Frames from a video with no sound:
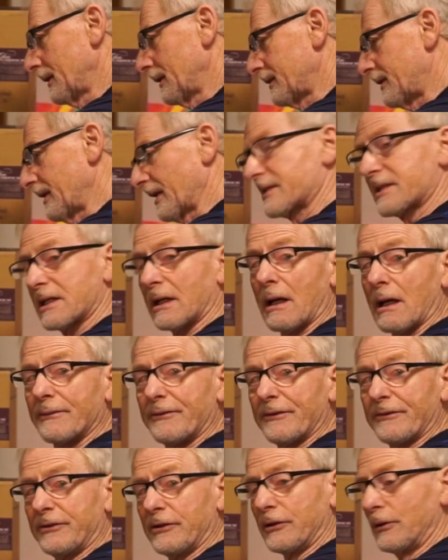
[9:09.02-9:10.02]
Ticks
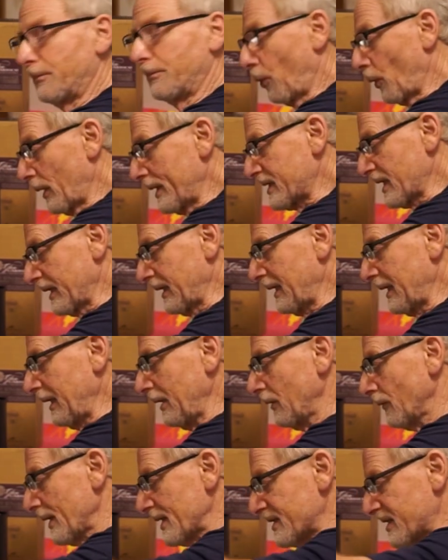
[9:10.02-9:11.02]
off a few points. And the
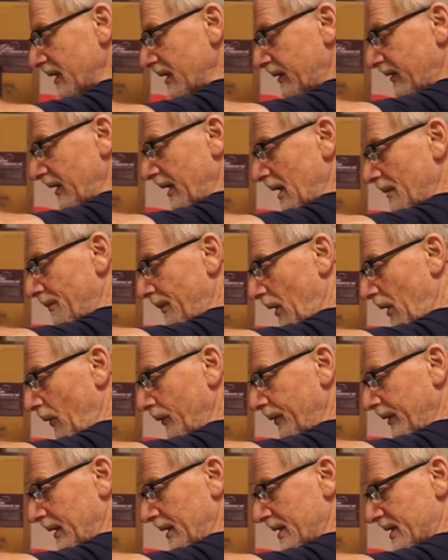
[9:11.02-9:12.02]
interesting thing
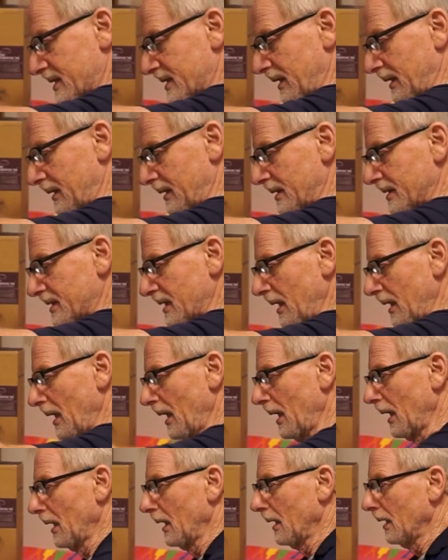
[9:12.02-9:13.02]
about this is
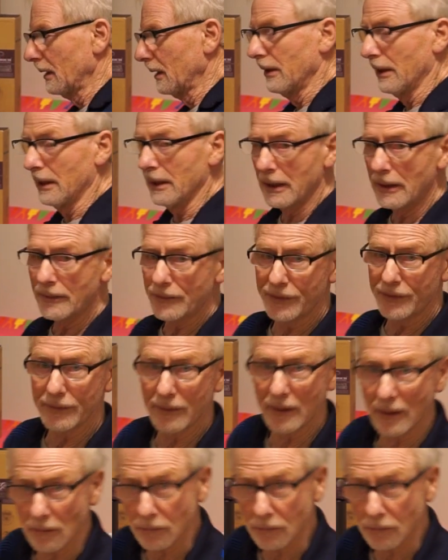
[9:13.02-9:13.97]
a